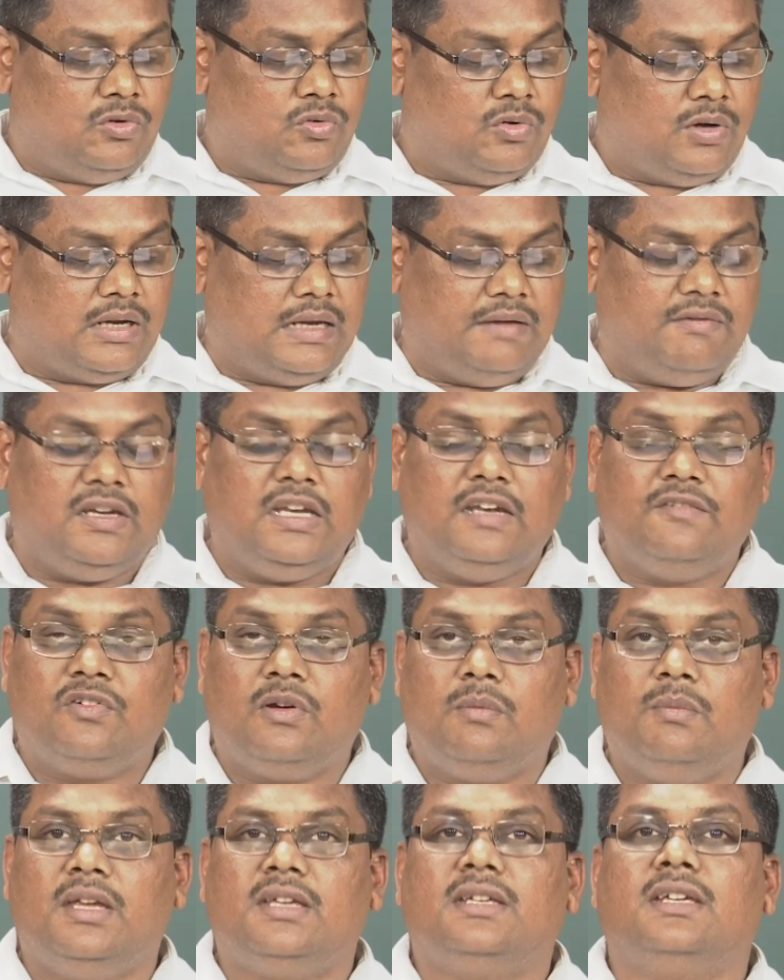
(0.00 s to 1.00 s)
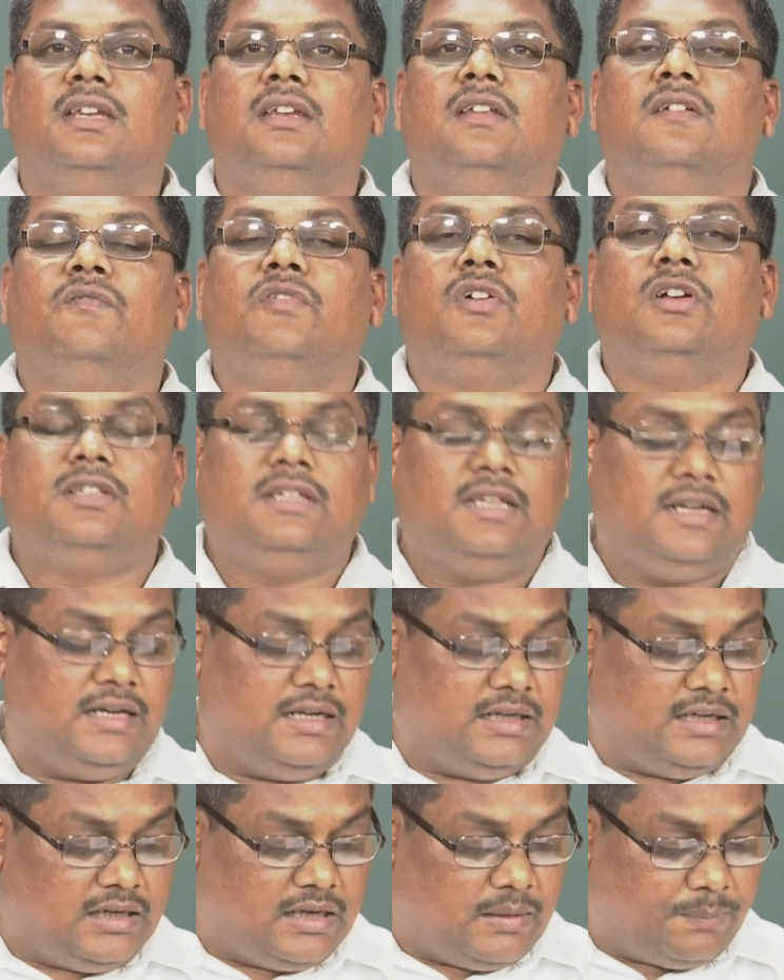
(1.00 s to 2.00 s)
to a given information for
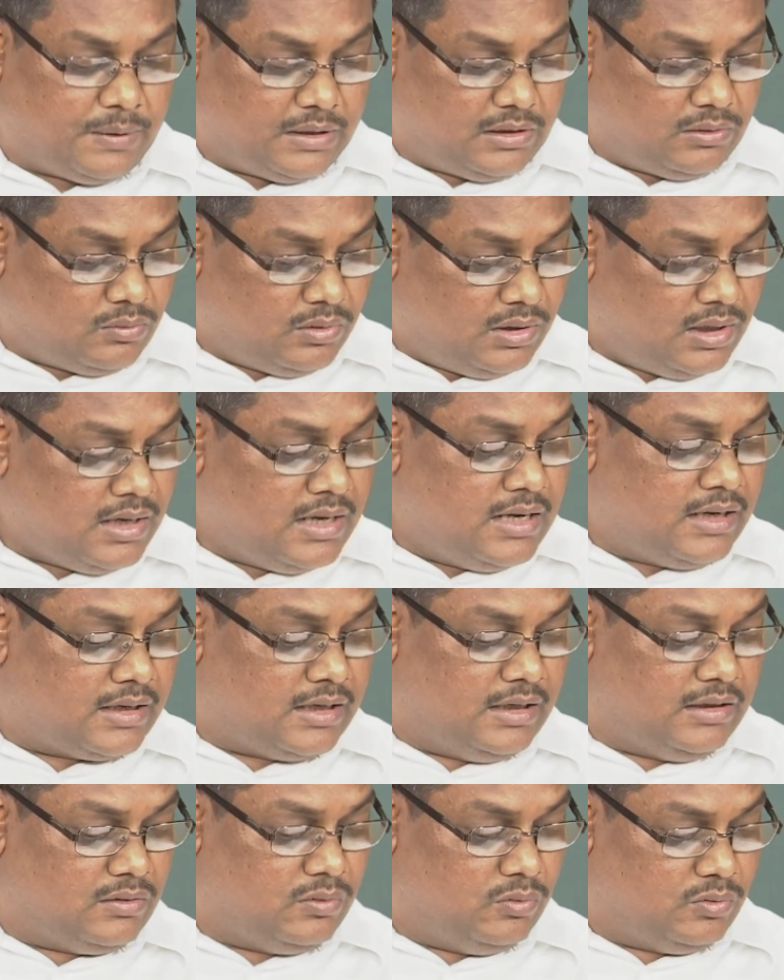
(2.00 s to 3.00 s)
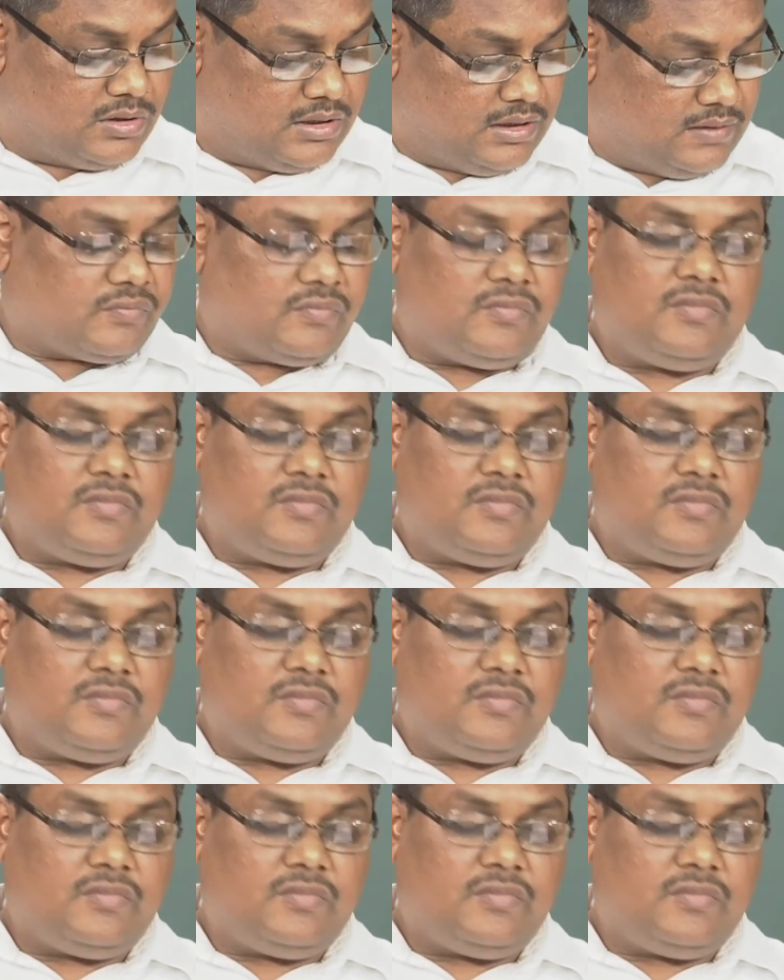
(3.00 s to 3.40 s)
generating a particular conclusion.